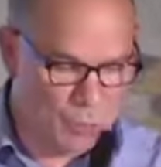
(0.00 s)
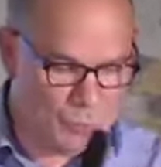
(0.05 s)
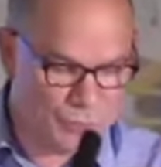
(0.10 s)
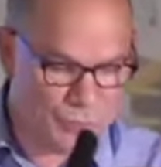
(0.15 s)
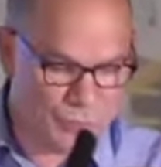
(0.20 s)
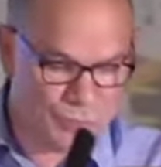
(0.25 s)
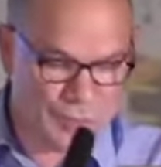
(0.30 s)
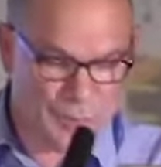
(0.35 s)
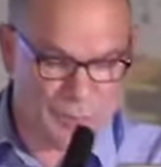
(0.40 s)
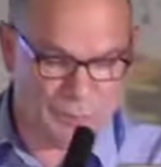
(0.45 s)

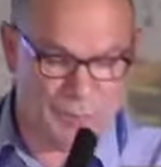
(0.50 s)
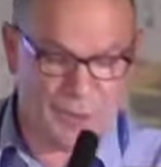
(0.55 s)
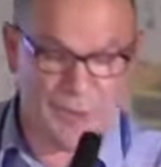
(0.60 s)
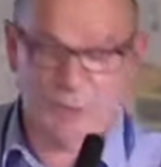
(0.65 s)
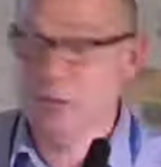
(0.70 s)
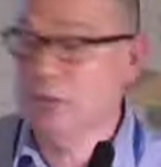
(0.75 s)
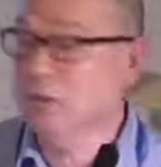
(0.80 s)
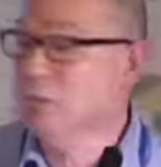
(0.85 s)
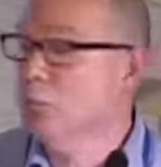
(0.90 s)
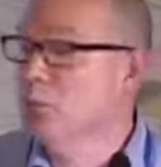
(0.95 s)
wasn't something
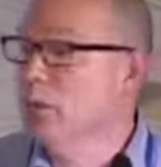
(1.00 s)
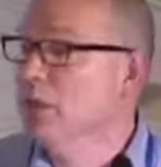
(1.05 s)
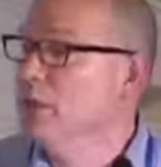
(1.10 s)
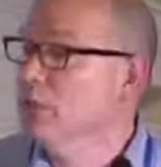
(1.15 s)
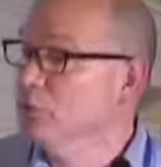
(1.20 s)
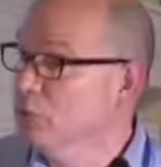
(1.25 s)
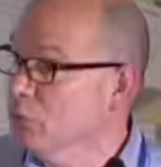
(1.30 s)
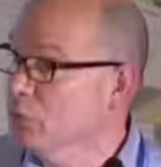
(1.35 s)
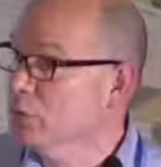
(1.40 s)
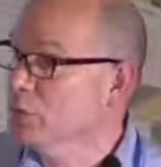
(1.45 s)
that we
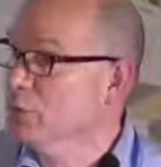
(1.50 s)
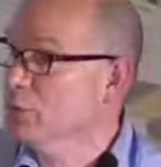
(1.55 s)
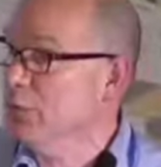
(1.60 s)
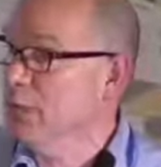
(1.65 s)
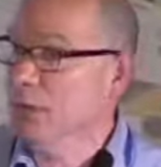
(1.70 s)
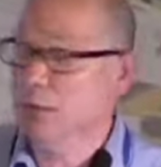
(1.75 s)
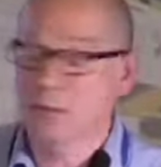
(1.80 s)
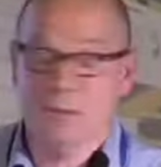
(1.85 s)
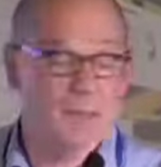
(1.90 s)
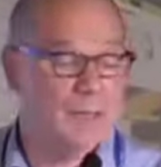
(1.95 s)
talked
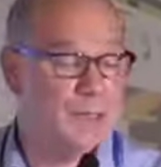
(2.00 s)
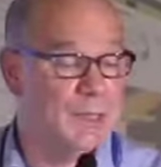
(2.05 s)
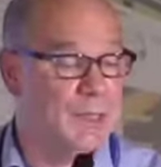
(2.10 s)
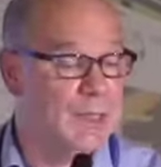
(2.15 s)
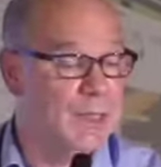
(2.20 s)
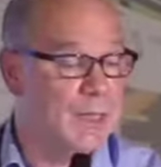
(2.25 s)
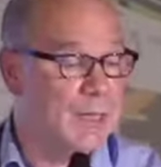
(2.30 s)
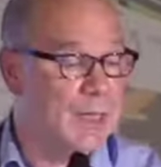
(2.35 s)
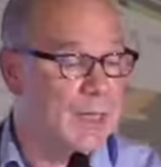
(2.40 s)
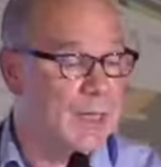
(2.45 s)
about,
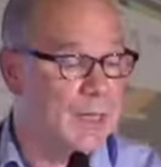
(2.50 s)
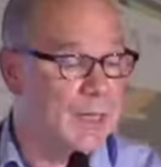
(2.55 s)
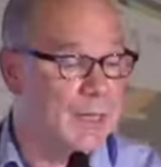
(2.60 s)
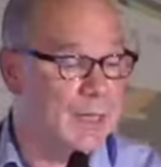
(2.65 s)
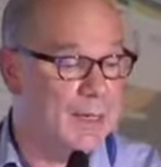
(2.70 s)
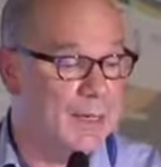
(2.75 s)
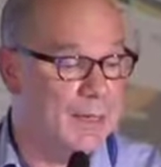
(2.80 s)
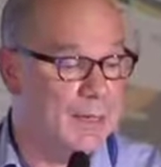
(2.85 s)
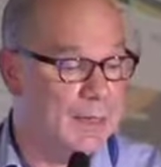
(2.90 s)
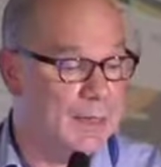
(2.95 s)

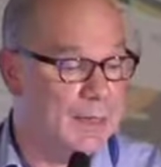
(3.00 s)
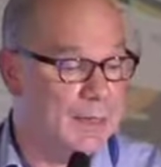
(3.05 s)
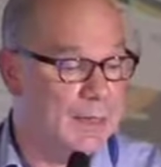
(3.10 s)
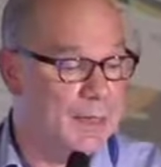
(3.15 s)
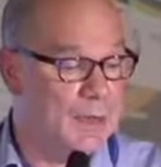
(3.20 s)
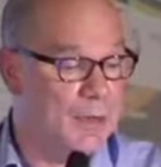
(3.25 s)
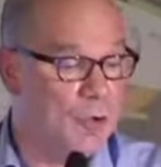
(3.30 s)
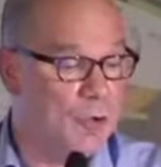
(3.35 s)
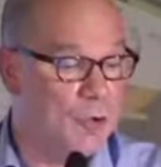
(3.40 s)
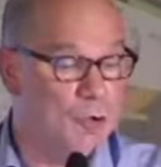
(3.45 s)

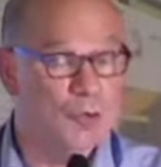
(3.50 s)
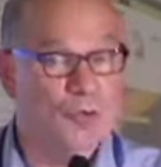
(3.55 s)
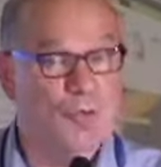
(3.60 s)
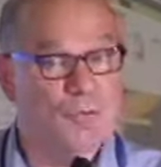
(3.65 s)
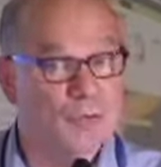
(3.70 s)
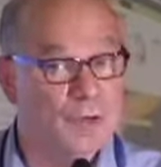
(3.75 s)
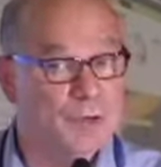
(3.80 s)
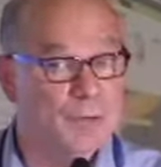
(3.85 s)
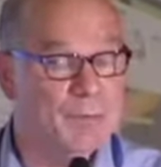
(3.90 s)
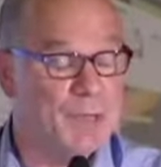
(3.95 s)
or not
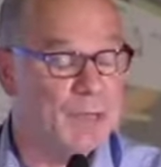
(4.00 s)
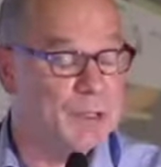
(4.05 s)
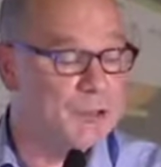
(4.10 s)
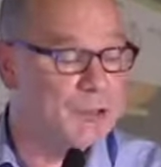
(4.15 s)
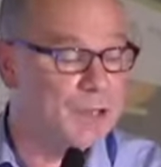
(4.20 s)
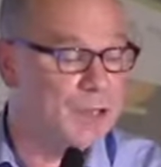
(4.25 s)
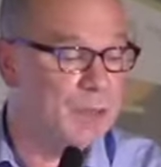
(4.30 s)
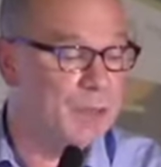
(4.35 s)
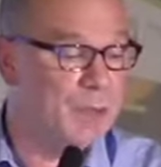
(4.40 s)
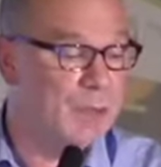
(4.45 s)
very
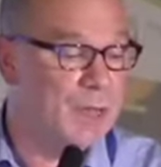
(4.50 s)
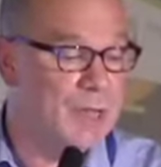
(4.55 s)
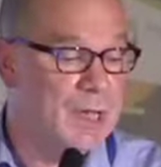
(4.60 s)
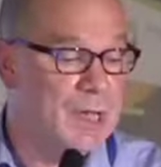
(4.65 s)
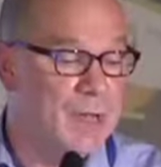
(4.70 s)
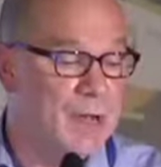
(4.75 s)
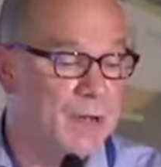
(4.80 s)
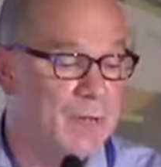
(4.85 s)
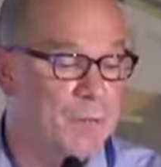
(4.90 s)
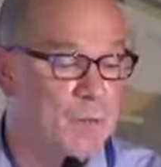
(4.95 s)
much anyway.
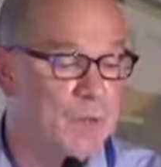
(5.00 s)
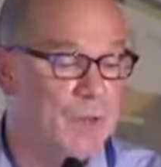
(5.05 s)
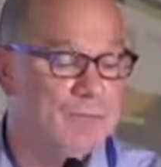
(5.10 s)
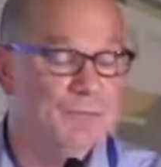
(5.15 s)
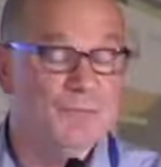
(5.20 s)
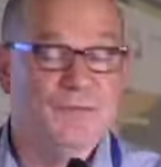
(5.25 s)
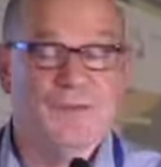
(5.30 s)
Will